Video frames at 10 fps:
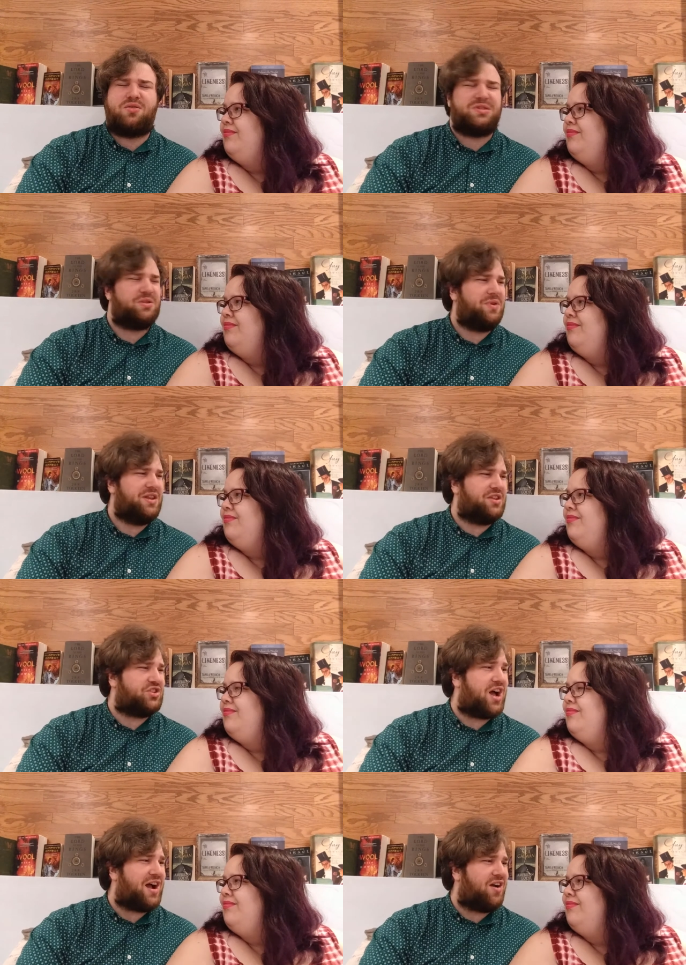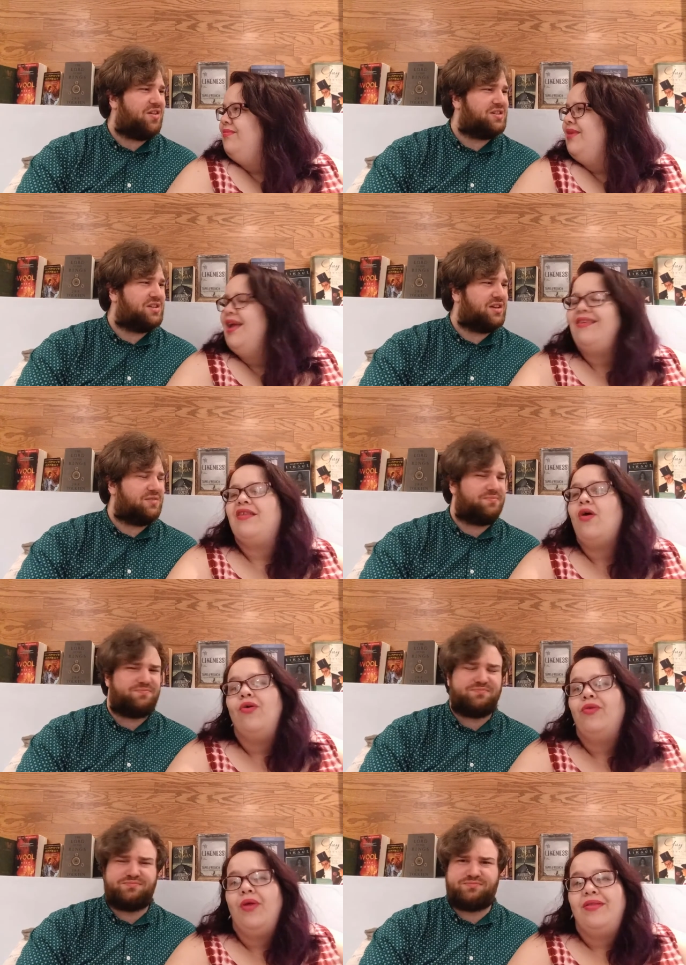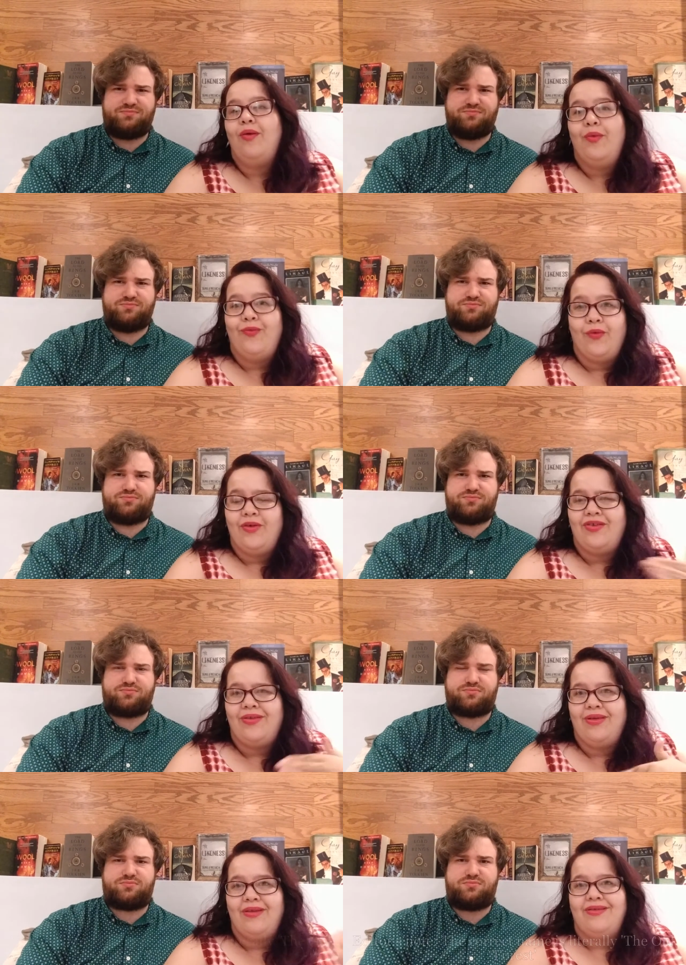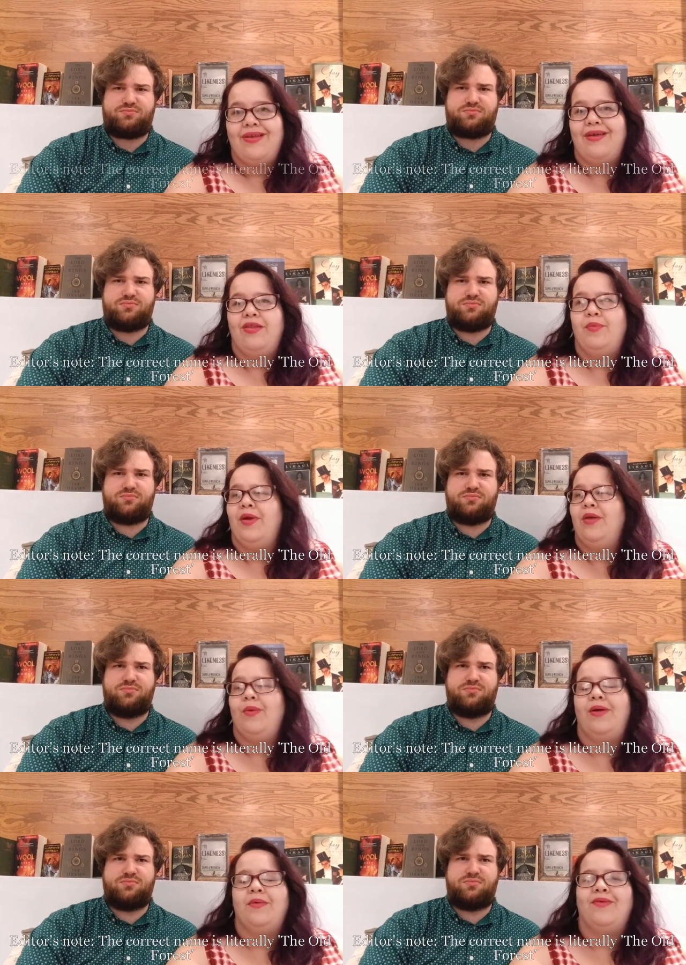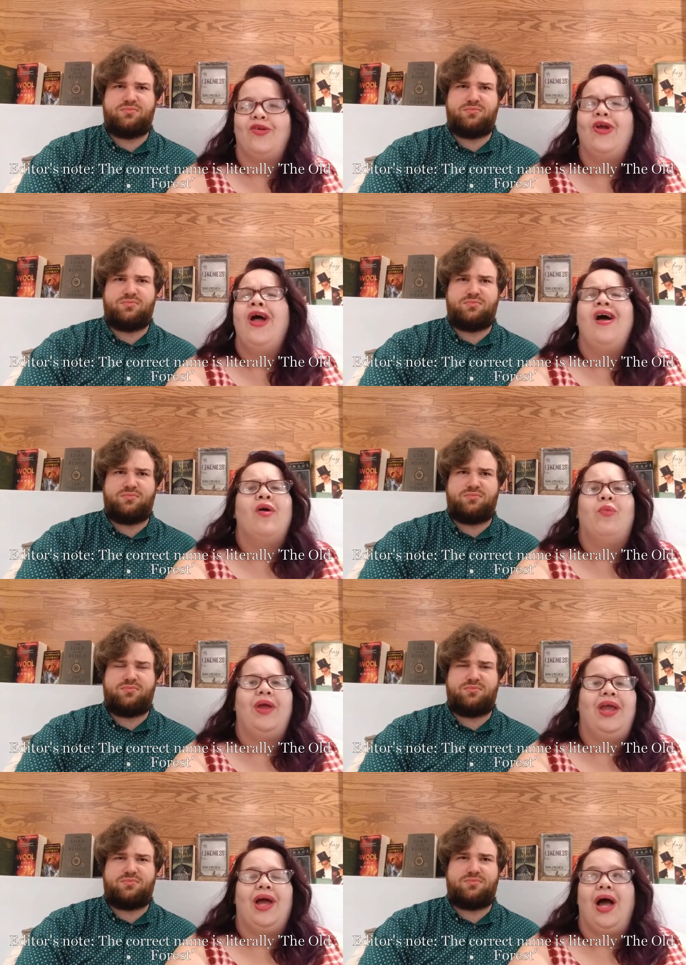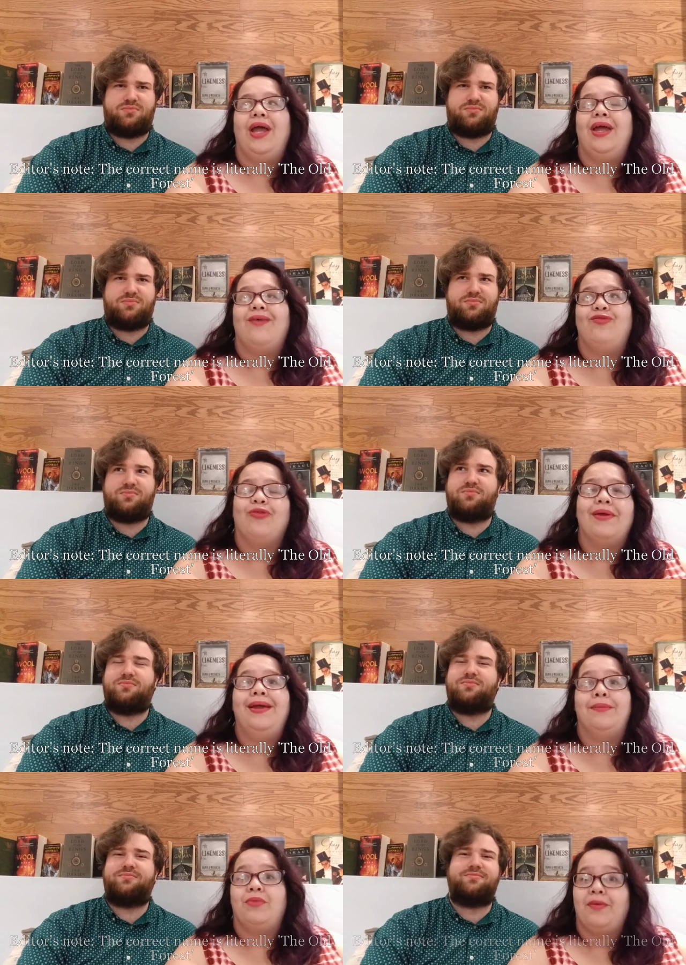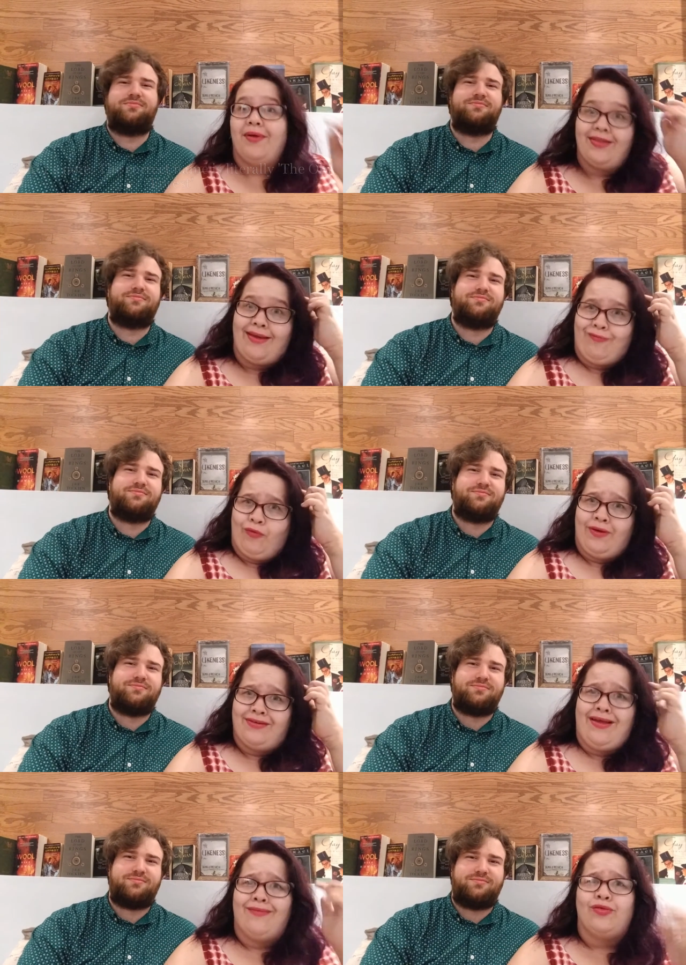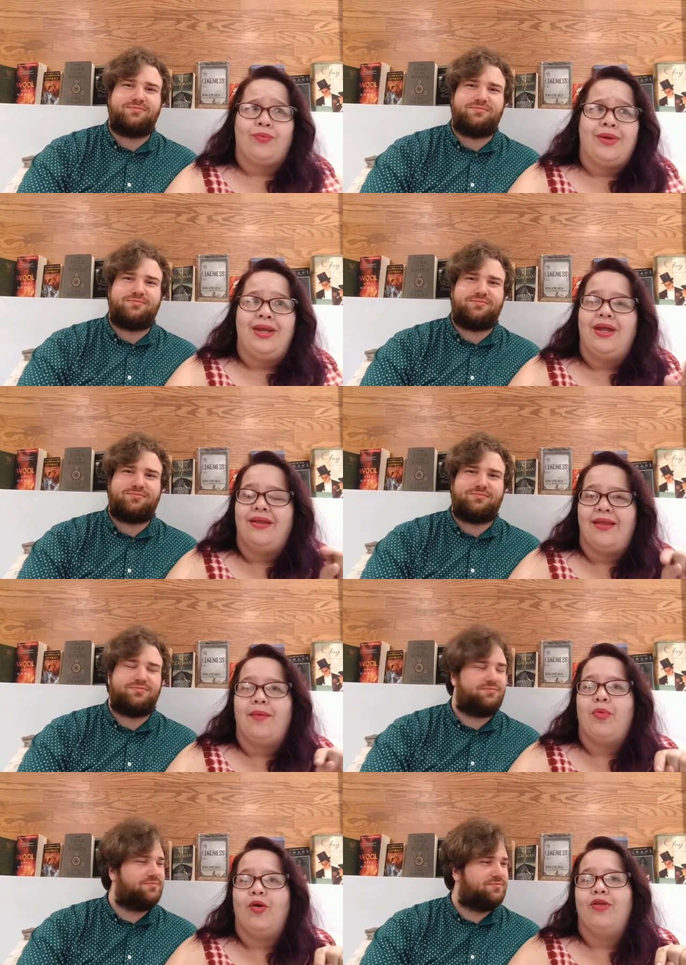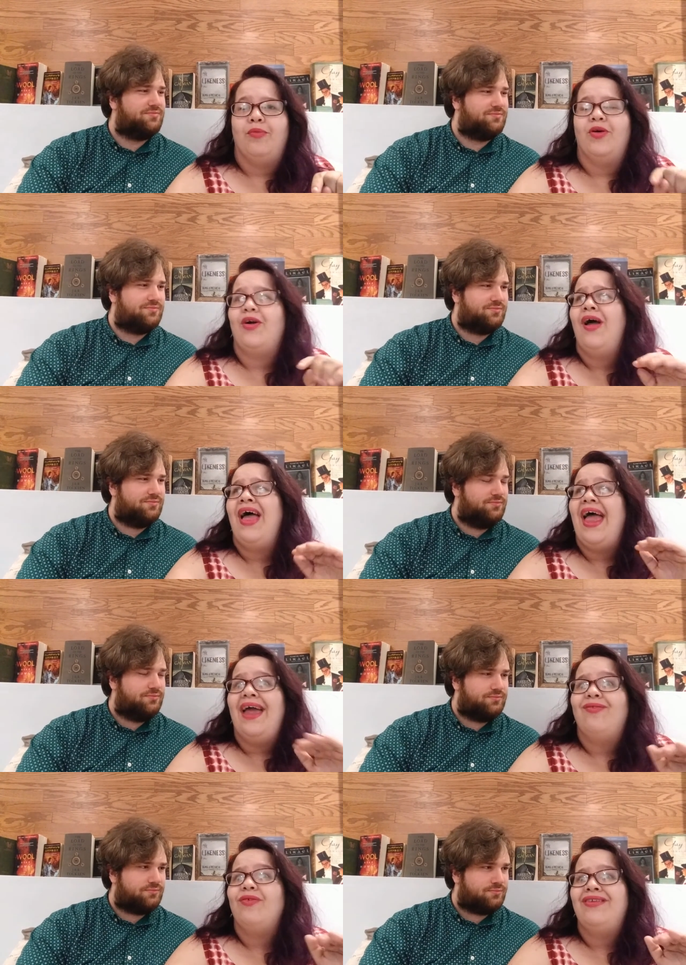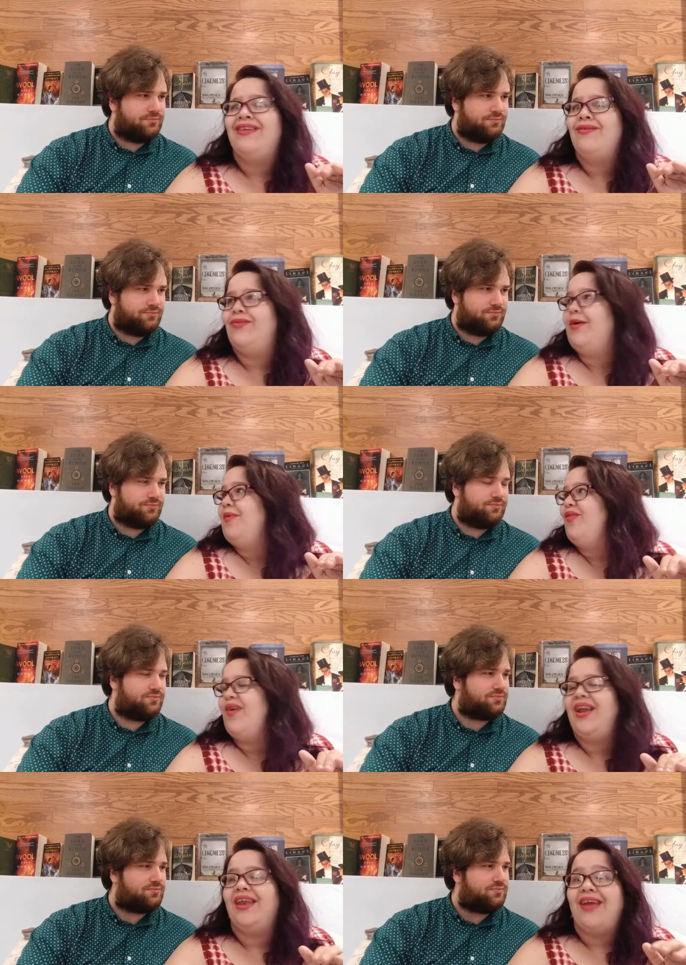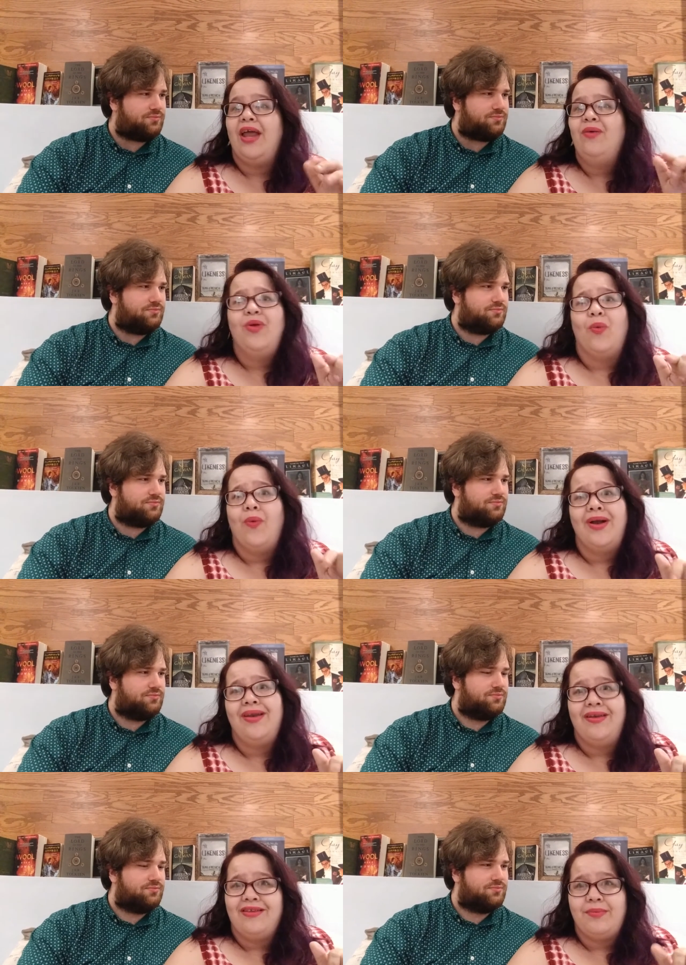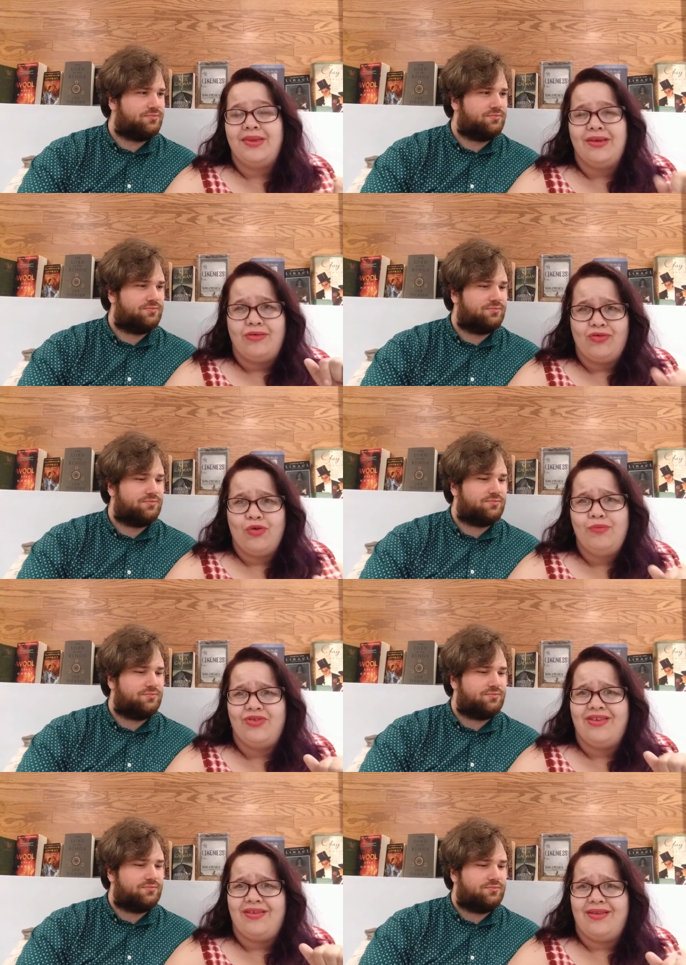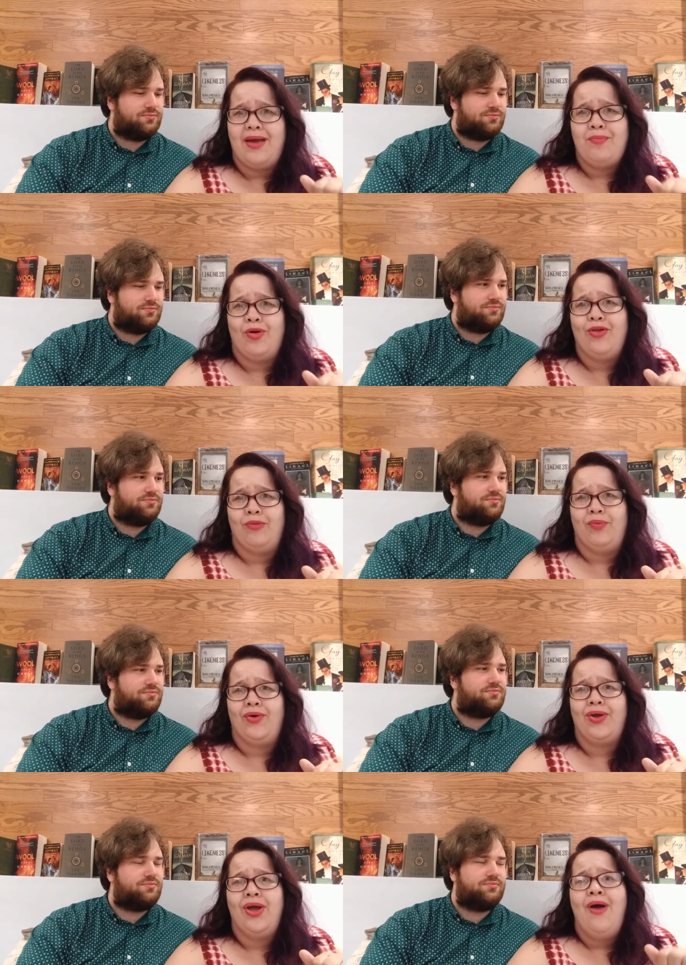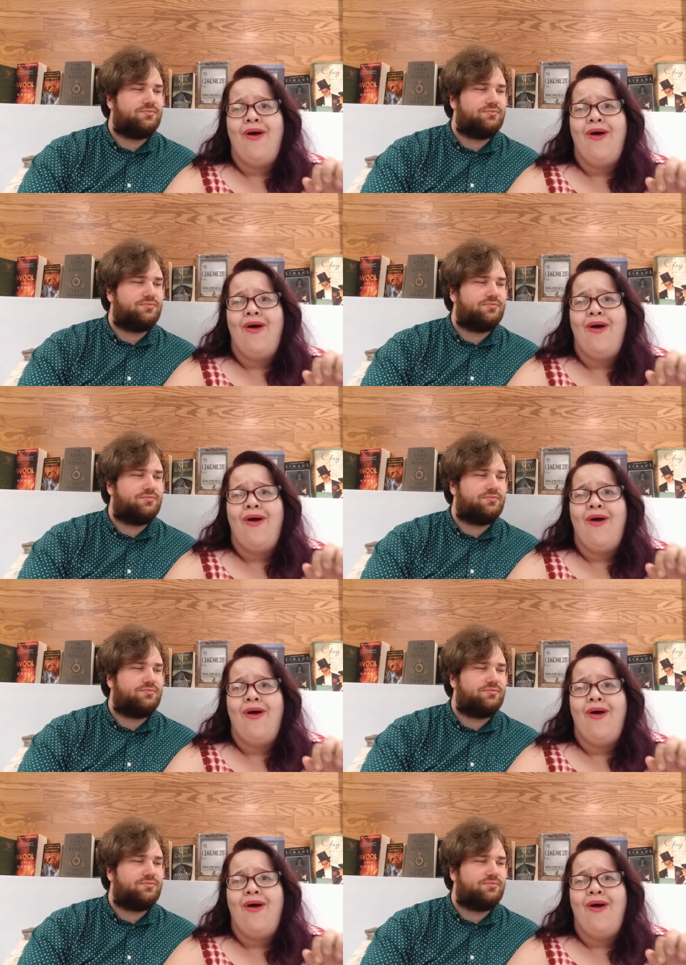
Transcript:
Speaker 1: It's the one in the Shire.
Speaker 2: It's, yes, uh, the old the old forest on the other side of the Brandywine River. We I have dreamed about that forest after reading that part of the book every single time I've read it. I don't know what it is, but the descriptions in that part of the book